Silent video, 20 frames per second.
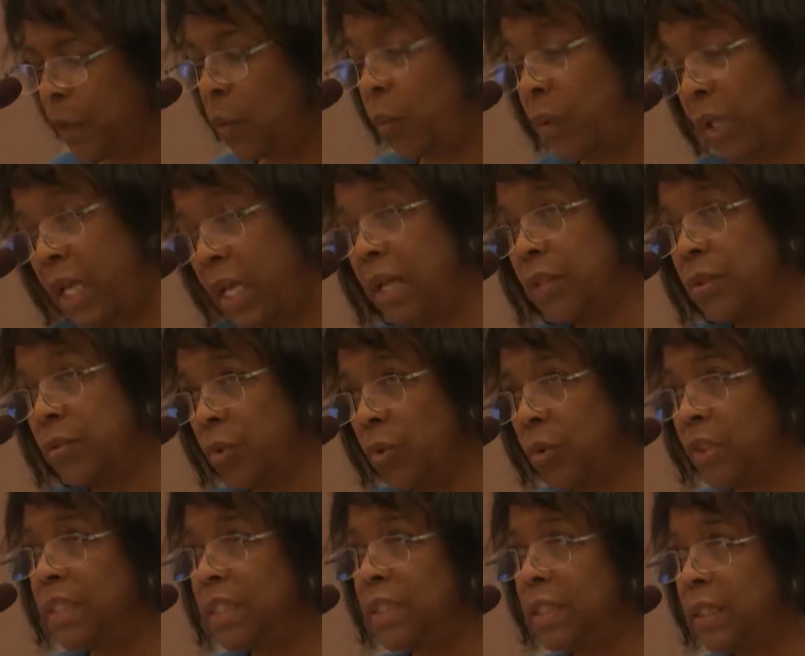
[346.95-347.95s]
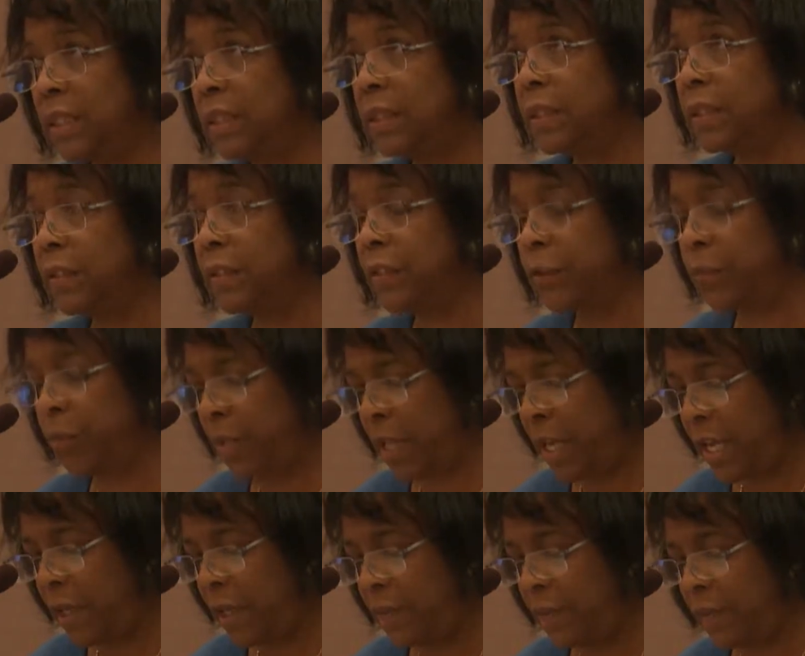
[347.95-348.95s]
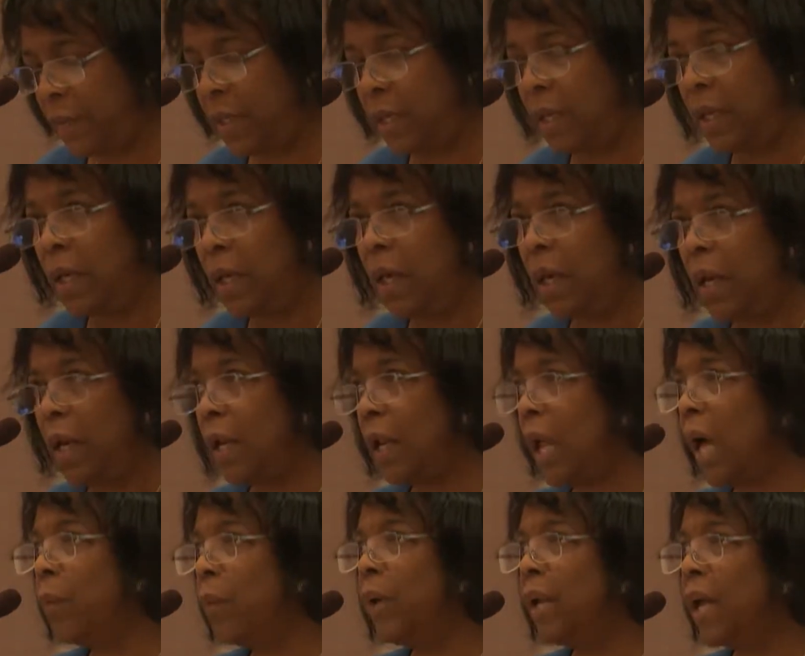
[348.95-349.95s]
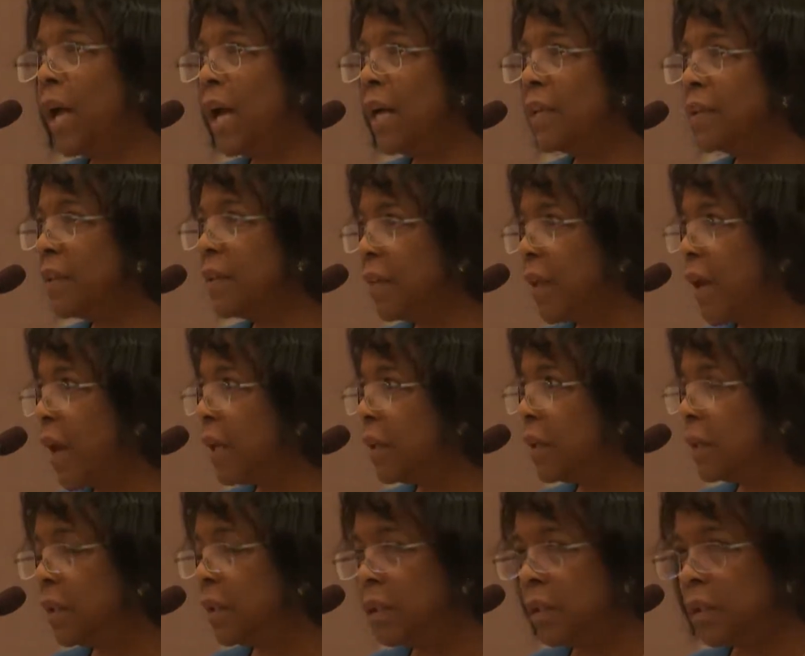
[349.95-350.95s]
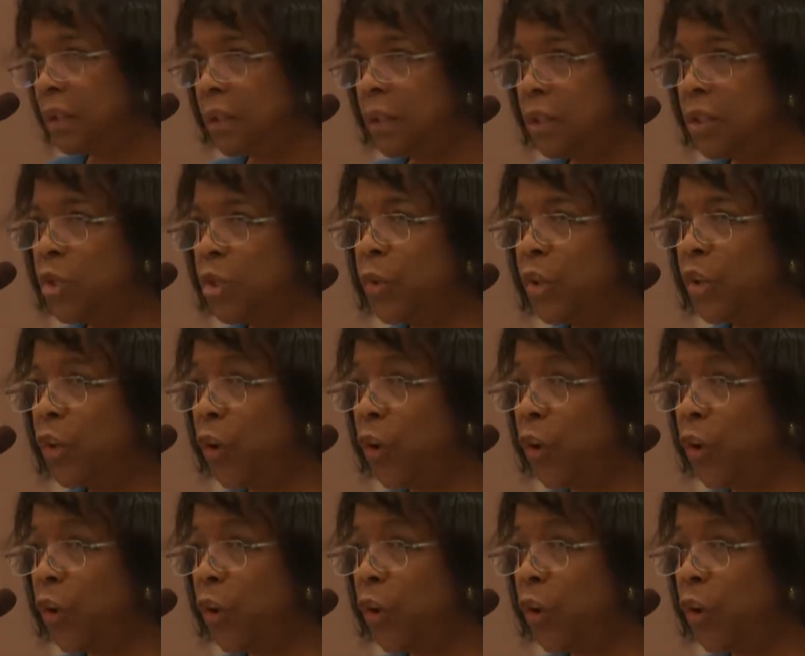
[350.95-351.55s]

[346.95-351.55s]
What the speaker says: where he has a role as a citizen to play. And I would add to that, to